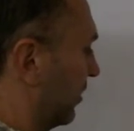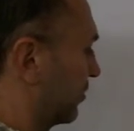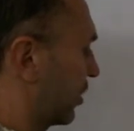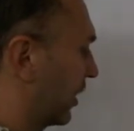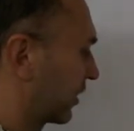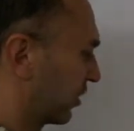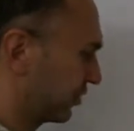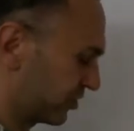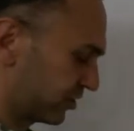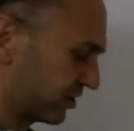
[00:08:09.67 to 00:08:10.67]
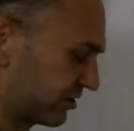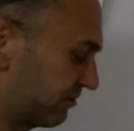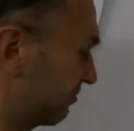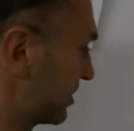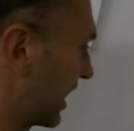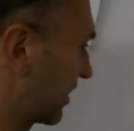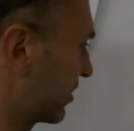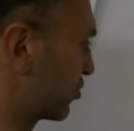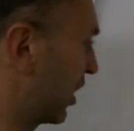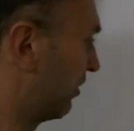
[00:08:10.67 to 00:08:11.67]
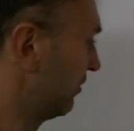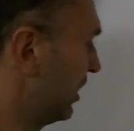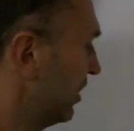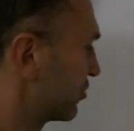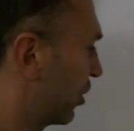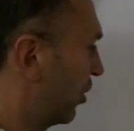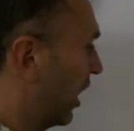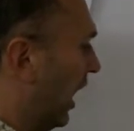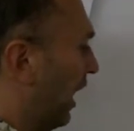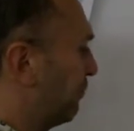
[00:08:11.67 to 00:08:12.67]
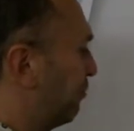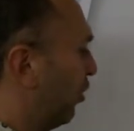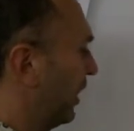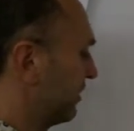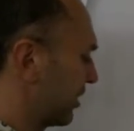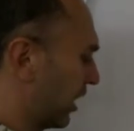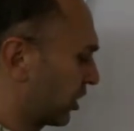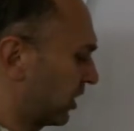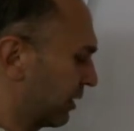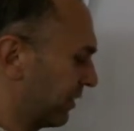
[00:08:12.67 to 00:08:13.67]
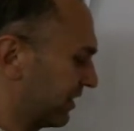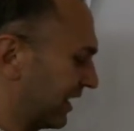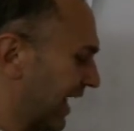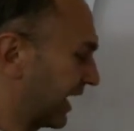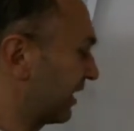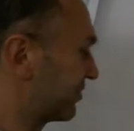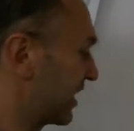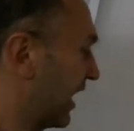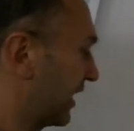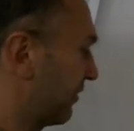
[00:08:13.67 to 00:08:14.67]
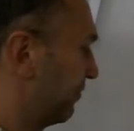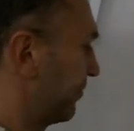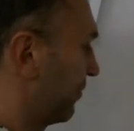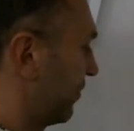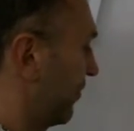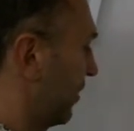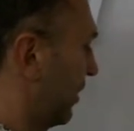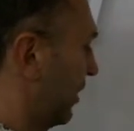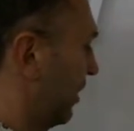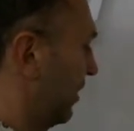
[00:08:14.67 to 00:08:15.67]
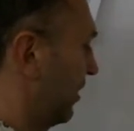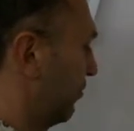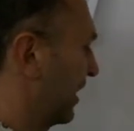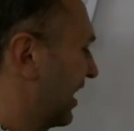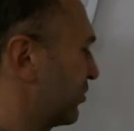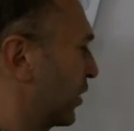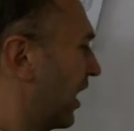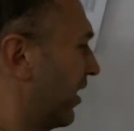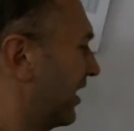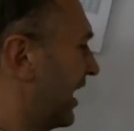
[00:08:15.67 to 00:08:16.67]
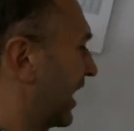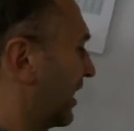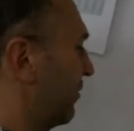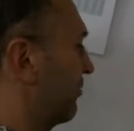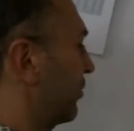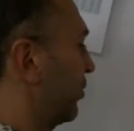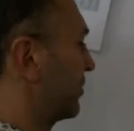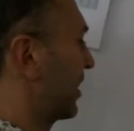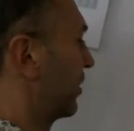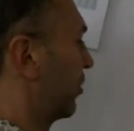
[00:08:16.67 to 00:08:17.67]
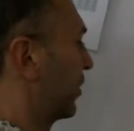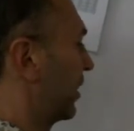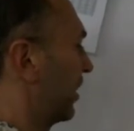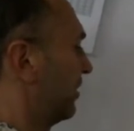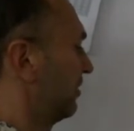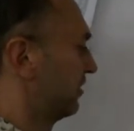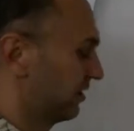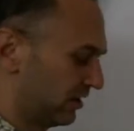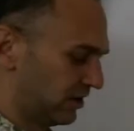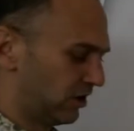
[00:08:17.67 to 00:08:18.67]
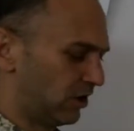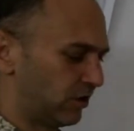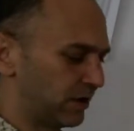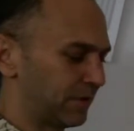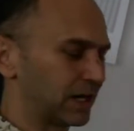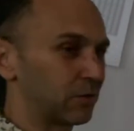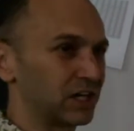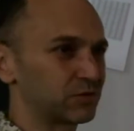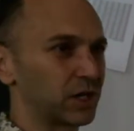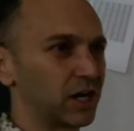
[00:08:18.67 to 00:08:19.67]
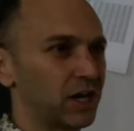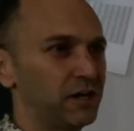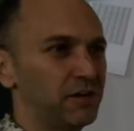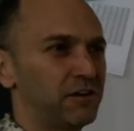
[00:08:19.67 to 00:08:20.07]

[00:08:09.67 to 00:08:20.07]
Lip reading: sorry girls, you're just sticks as well. So boys are going to be the negative side. Because we are a negative influence. I know we are. Oh, in many ways we are.